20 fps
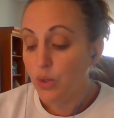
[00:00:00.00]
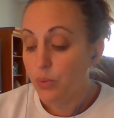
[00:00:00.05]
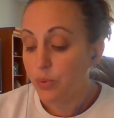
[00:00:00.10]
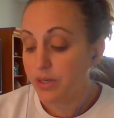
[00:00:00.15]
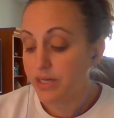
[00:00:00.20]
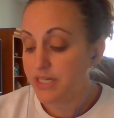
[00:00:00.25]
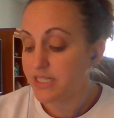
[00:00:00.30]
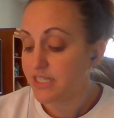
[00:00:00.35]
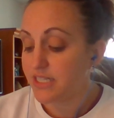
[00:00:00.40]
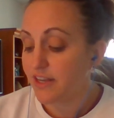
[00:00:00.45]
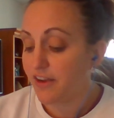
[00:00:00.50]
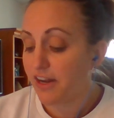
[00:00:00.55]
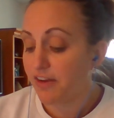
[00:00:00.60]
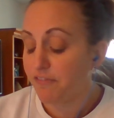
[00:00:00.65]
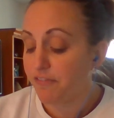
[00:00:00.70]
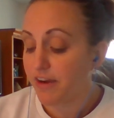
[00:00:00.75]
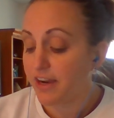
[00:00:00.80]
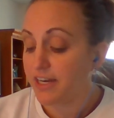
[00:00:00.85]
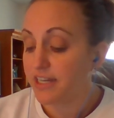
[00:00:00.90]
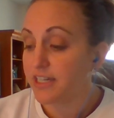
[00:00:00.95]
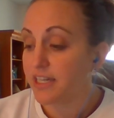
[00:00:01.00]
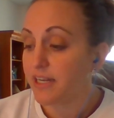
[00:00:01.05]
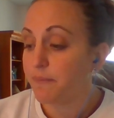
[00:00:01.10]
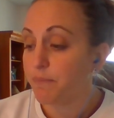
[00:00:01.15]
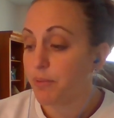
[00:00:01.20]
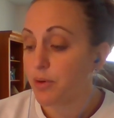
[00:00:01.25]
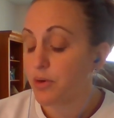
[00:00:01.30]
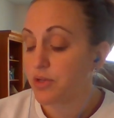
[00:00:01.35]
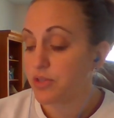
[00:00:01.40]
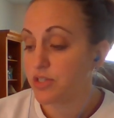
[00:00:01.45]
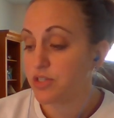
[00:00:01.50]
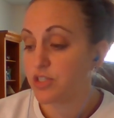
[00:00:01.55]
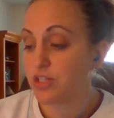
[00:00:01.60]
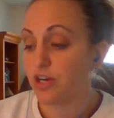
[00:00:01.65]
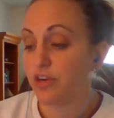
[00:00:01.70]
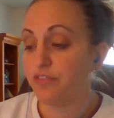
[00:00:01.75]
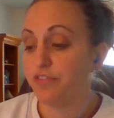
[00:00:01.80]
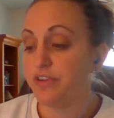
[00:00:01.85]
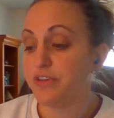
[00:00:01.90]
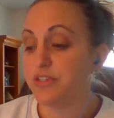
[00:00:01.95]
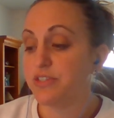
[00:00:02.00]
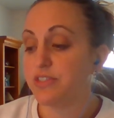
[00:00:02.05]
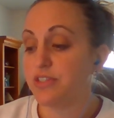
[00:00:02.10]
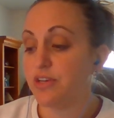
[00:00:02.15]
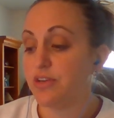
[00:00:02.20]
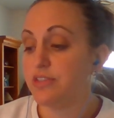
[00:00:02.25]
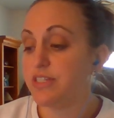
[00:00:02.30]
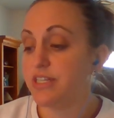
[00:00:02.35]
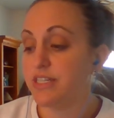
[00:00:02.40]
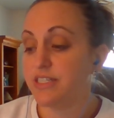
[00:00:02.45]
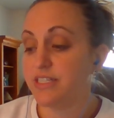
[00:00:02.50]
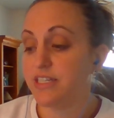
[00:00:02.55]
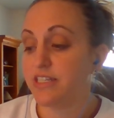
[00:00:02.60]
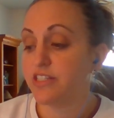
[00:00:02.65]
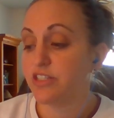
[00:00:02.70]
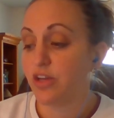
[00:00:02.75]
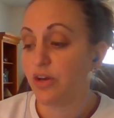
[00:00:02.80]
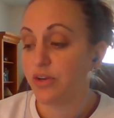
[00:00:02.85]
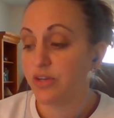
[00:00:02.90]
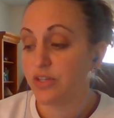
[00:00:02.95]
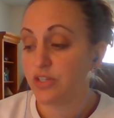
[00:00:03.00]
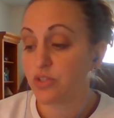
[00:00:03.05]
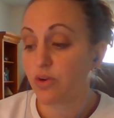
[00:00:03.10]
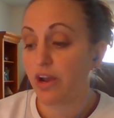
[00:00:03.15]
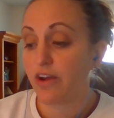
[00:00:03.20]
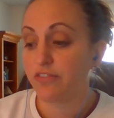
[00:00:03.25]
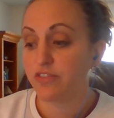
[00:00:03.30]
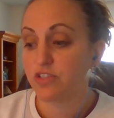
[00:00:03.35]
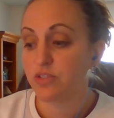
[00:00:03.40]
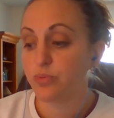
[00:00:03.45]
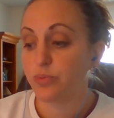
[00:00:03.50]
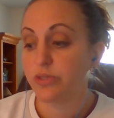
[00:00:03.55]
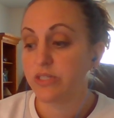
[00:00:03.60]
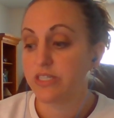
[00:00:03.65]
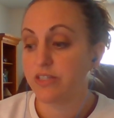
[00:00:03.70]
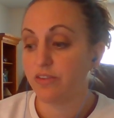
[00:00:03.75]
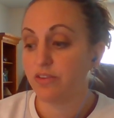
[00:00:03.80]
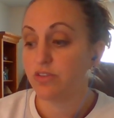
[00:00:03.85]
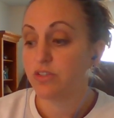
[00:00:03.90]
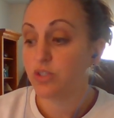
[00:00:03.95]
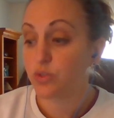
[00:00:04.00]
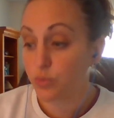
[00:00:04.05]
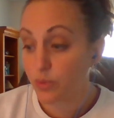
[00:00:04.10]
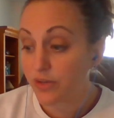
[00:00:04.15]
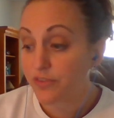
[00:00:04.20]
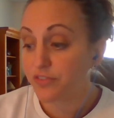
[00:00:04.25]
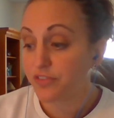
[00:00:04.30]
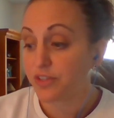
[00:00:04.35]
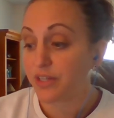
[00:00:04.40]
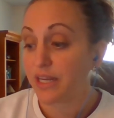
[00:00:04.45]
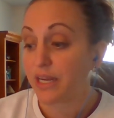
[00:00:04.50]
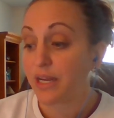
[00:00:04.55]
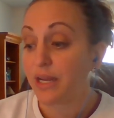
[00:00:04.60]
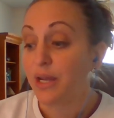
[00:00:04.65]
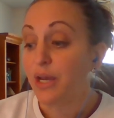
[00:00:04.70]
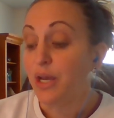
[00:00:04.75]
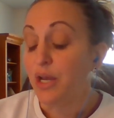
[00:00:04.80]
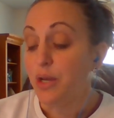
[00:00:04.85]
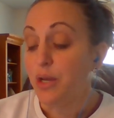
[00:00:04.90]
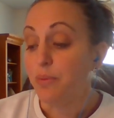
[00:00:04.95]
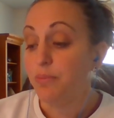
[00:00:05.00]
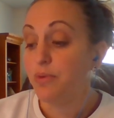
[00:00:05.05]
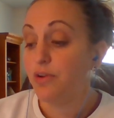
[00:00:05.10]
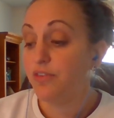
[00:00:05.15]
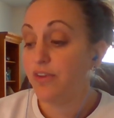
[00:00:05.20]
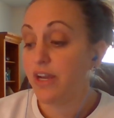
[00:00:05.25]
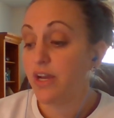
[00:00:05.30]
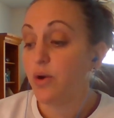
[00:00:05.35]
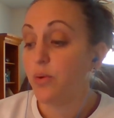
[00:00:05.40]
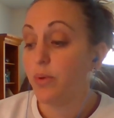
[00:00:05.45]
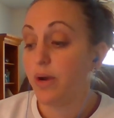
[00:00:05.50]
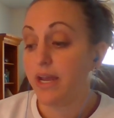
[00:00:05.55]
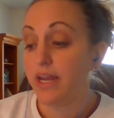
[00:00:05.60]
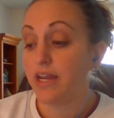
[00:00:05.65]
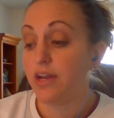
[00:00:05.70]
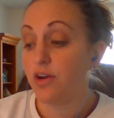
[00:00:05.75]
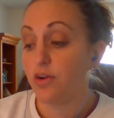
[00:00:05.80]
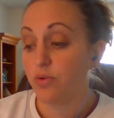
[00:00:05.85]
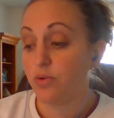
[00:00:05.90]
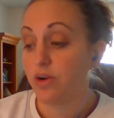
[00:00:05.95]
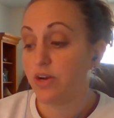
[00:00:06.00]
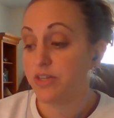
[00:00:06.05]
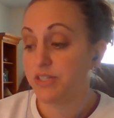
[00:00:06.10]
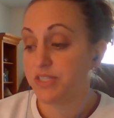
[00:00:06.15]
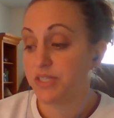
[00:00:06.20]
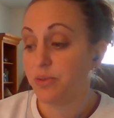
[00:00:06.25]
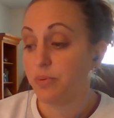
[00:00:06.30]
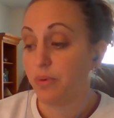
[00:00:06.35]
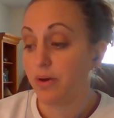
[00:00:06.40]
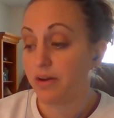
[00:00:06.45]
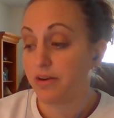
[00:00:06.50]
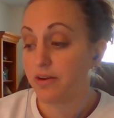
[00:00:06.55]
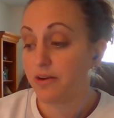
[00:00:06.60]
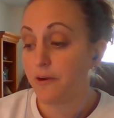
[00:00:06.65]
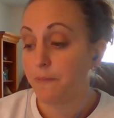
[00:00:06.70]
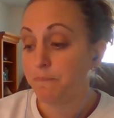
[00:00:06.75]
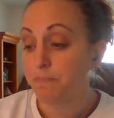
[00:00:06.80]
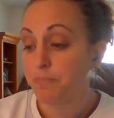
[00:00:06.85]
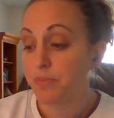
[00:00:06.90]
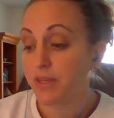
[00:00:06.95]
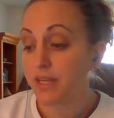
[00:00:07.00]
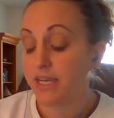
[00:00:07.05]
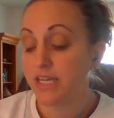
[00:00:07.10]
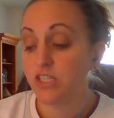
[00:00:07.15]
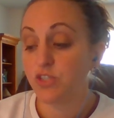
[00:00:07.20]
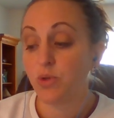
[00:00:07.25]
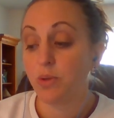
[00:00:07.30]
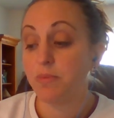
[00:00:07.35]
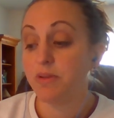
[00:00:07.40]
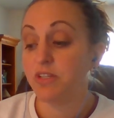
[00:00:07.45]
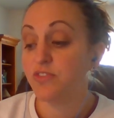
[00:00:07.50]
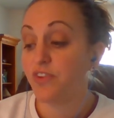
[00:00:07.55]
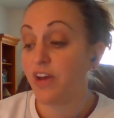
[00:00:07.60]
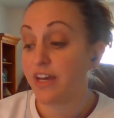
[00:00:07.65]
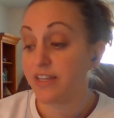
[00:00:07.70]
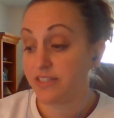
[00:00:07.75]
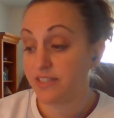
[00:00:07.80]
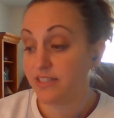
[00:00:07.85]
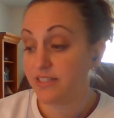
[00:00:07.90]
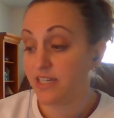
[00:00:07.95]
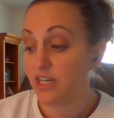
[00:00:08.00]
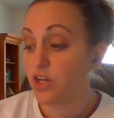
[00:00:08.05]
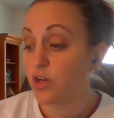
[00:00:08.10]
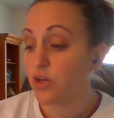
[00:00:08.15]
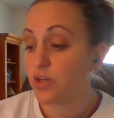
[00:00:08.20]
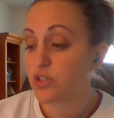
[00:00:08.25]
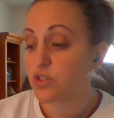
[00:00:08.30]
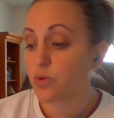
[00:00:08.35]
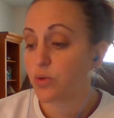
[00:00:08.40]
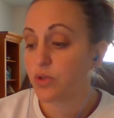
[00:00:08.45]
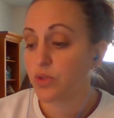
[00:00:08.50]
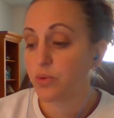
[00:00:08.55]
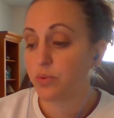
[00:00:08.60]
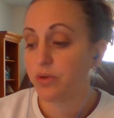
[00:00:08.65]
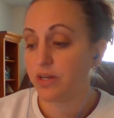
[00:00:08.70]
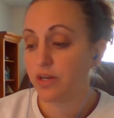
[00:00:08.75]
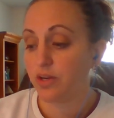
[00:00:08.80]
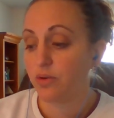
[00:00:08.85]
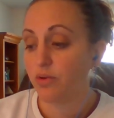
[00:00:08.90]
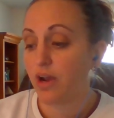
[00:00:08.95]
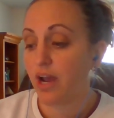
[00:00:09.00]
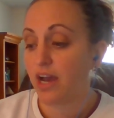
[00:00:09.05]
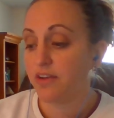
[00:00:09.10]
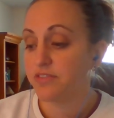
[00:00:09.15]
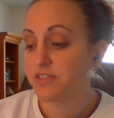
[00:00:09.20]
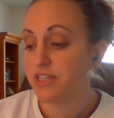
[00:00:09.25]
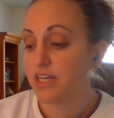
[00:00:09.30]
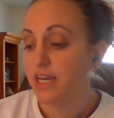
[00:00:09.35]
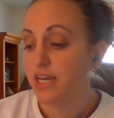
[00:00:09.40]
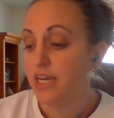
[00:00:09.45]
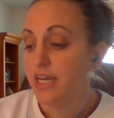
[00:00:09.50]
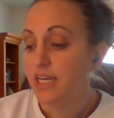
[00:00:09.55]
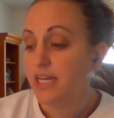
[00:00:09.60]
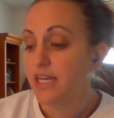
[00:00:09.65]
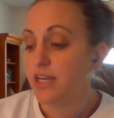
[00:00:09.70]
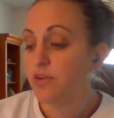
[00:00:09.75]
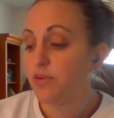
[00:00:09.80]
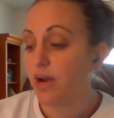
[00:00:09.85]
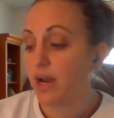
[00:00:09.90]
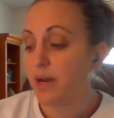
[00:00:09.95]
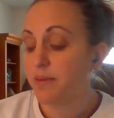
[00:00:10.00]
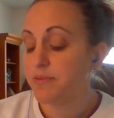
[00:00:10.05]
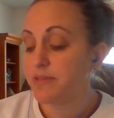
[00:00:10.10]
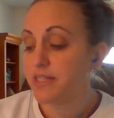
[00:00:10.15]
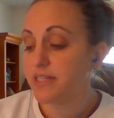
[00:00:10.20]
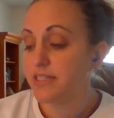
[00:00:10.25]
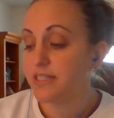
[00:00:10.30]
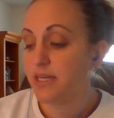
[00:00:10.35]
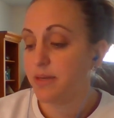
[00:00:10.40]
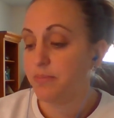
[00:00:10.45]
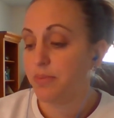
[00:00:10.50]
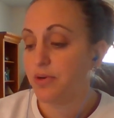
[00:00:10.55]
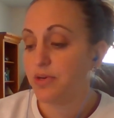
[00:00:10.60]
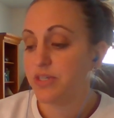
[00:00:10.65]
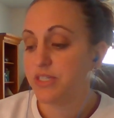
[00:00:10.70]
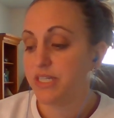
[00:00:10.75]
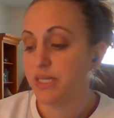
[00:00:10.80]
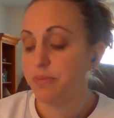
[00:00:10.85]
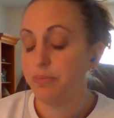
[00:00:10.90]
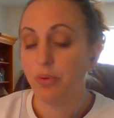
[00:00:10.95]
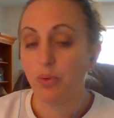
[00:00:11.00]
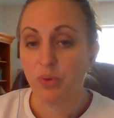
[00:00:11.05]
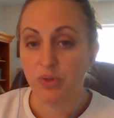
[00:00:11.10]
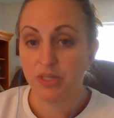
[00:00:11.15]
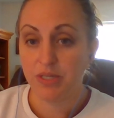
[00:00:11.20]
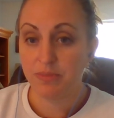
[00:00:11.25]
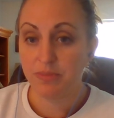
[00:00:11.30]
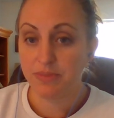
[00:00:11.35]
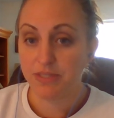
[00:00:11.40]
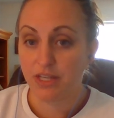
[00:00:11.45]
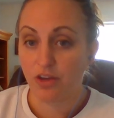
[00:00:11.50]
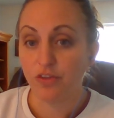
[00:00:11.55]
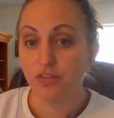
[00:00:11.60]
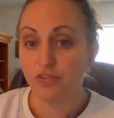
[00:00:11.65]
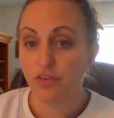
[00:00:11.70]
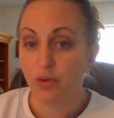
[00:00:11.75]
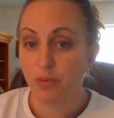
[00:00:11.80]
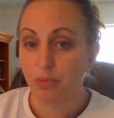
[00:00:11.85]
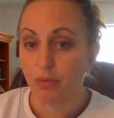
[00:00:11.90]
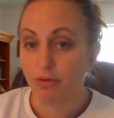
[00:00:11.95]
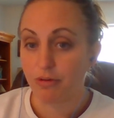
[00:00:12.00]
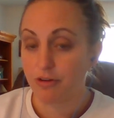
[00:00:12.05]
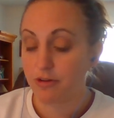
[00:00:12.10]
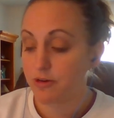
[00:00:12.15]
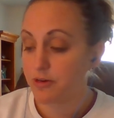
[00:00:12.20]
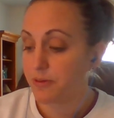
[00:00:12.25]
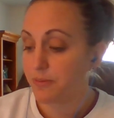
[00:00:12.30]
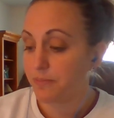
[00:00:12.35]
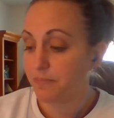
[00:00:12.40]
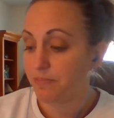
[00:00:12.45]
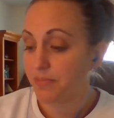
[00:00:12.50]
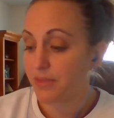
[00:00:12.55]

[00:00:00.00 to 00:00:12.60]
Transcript: When his head finally broke the surface, Odysseus saw his craft swiftly moving away across the water. He swam as fast as he could toward the wooden craft. He grabbed the timbers and pulled himself aboard.